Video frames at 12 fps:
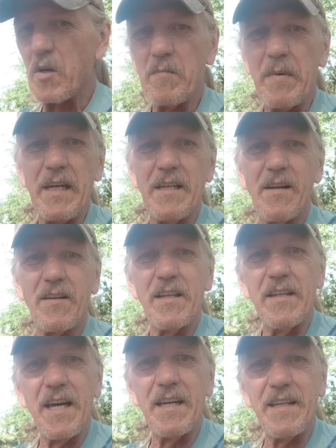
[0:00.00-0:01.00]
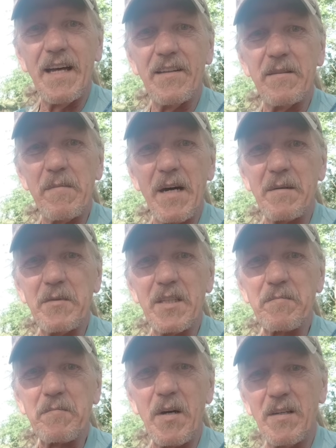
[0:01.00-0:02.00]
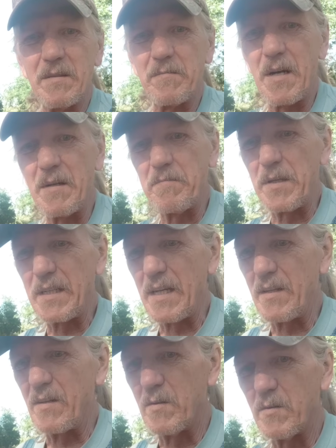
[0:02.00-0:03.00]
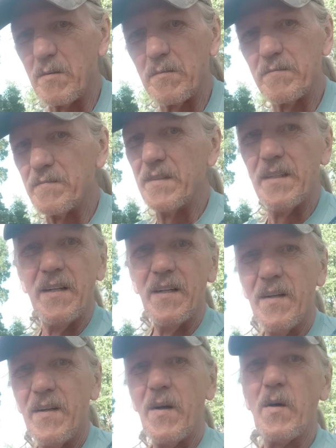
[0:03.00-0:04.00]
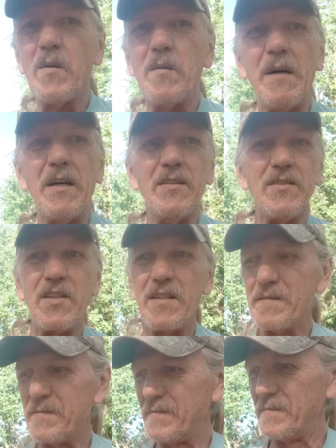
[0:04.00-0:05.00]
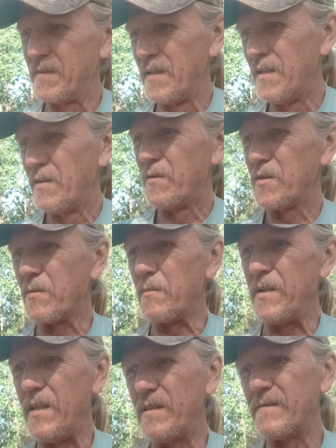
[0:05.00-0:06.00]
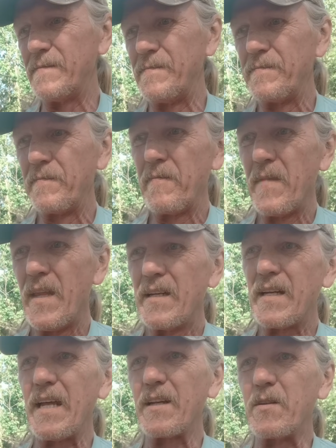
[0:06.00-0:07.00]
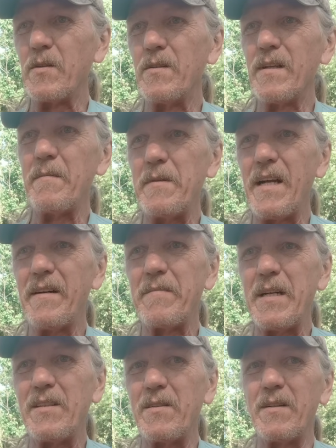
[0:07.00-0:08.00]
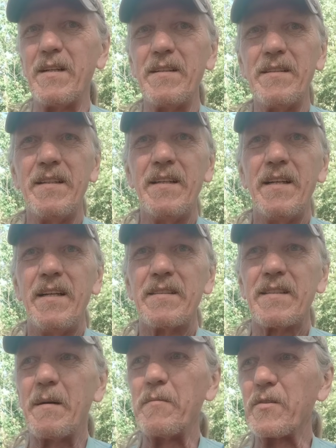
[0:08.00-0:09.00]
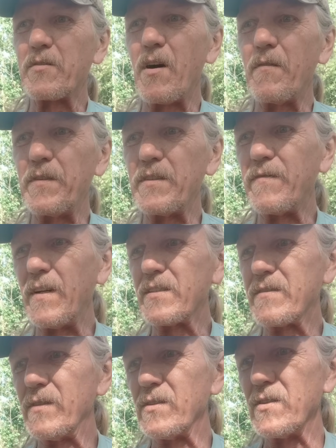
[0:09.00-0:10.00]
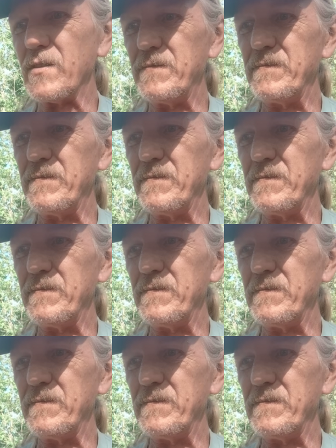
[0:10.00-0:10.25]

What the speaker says: bait on a net down at the bottom of this pond, and probably pick out a whole bunch, which would be kind of cool. I've been to a couple of crawfish festivals,